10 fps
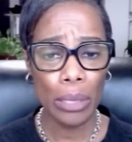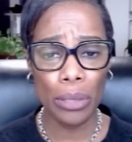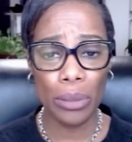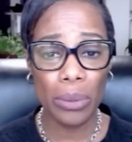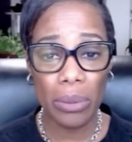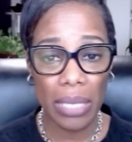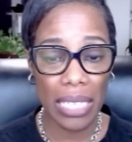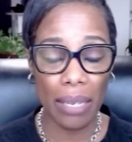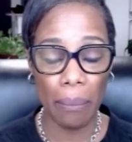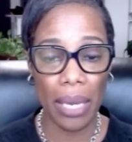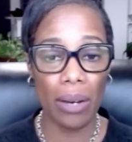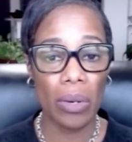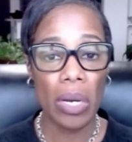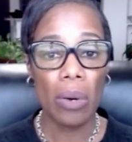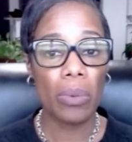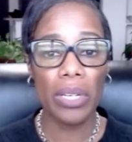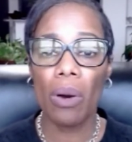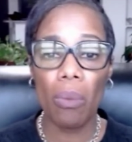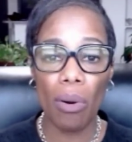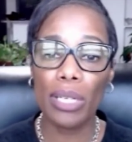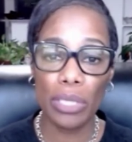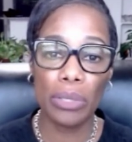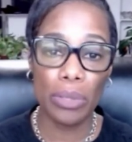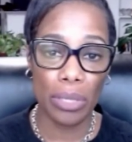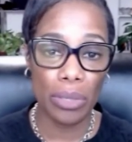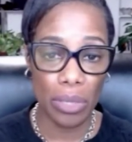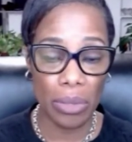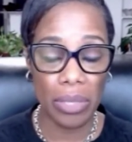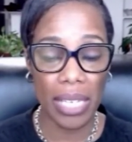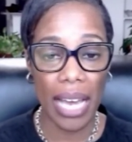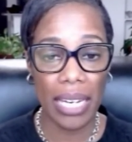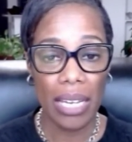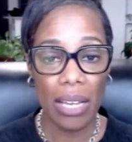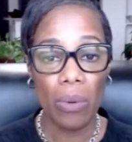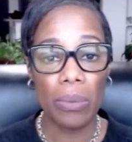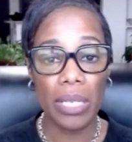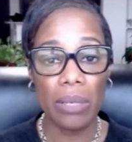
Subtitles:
through email. We don't want you to do that. We